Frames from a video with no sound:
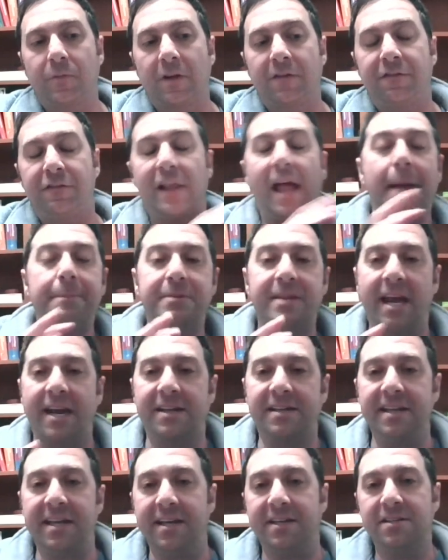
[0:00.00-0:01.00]
flap
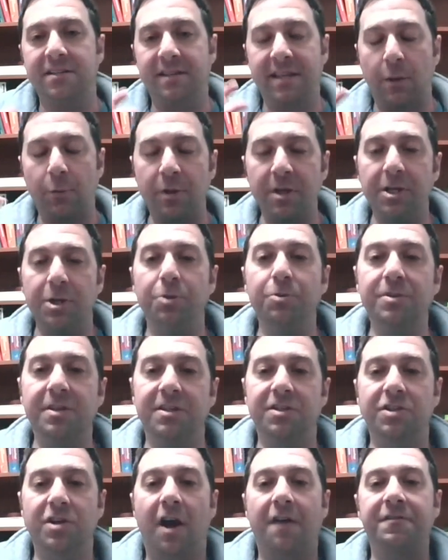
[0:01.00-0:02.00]
techniques that we use
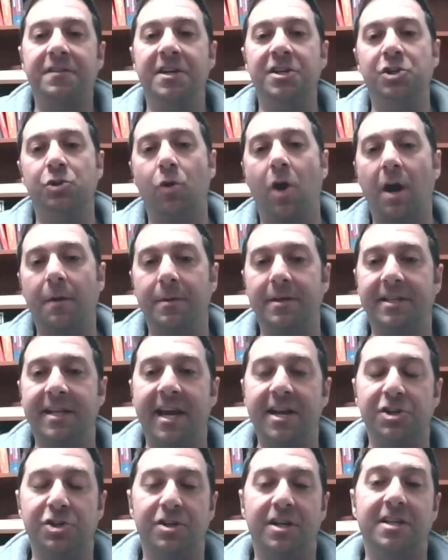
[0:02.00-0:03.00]
in soft tissue
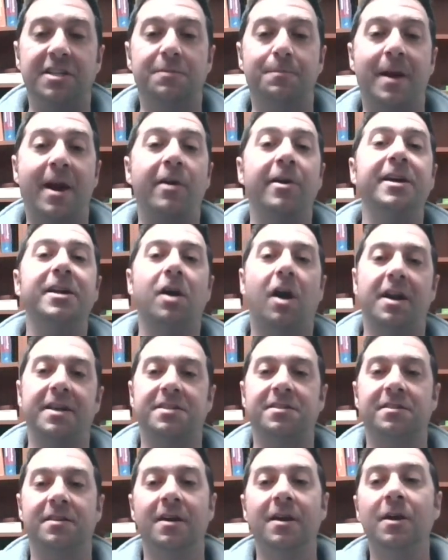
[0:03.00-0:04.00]
augmentation? And as
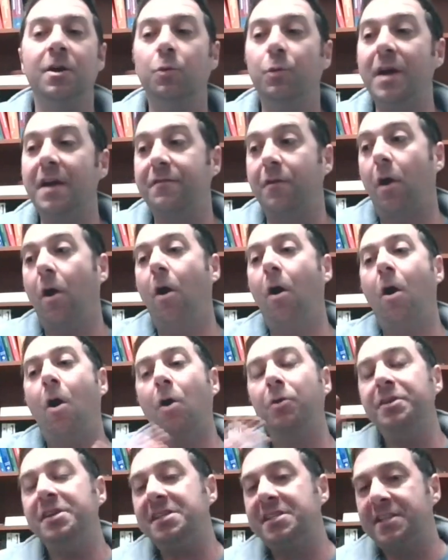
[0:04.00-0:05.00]
periodontists, we have
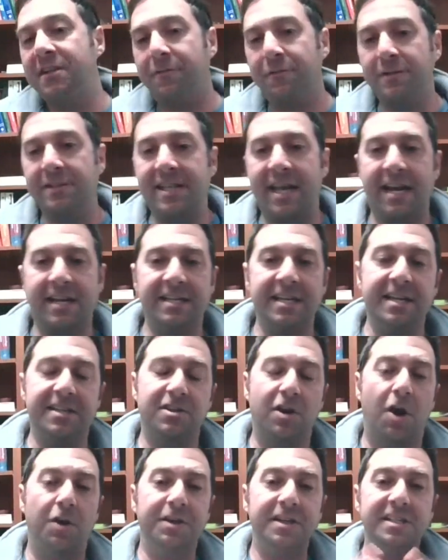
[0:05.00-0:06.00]
all these different techniques,
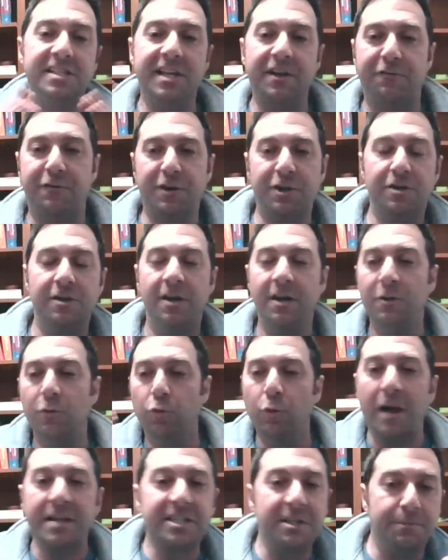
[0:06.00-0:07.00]
all these different
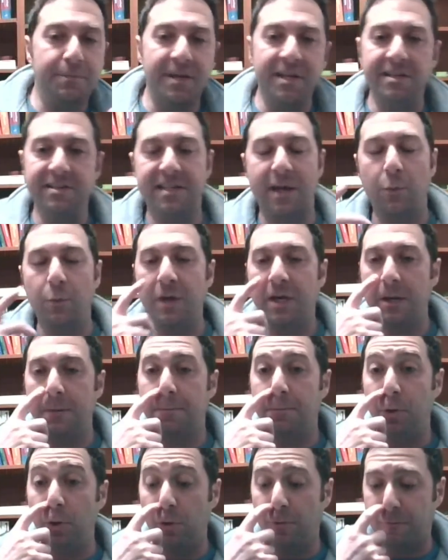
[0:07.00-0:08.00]
recipes that we
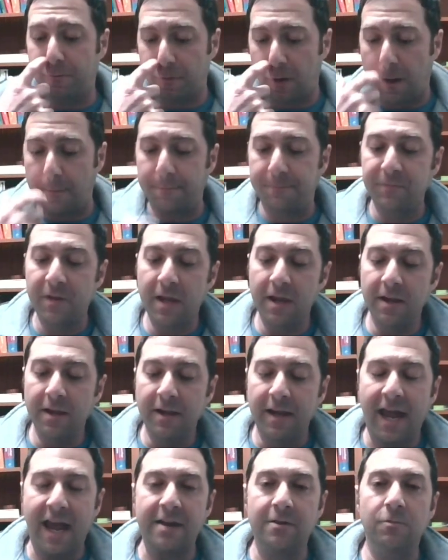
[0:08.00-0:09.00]
can pull from.
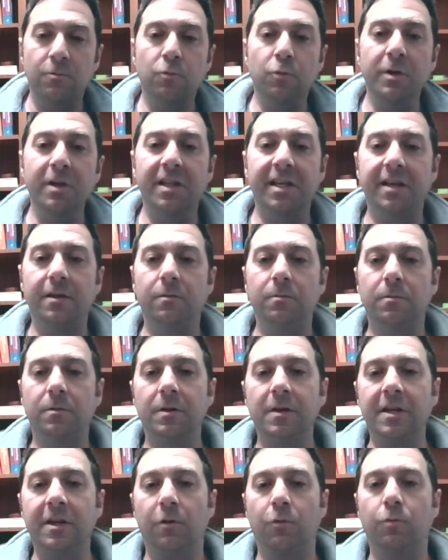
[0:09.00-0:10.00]
And really,
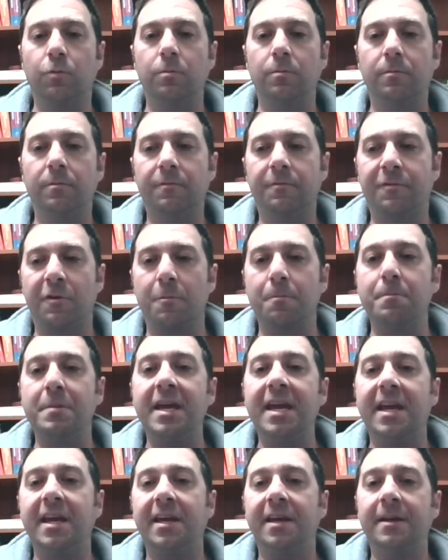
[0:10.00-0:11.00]
for
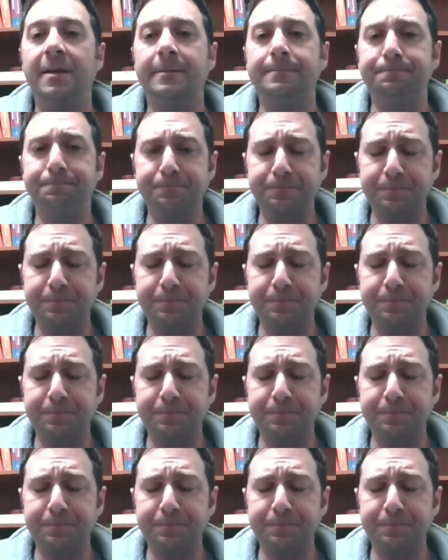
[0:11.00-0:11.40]
me,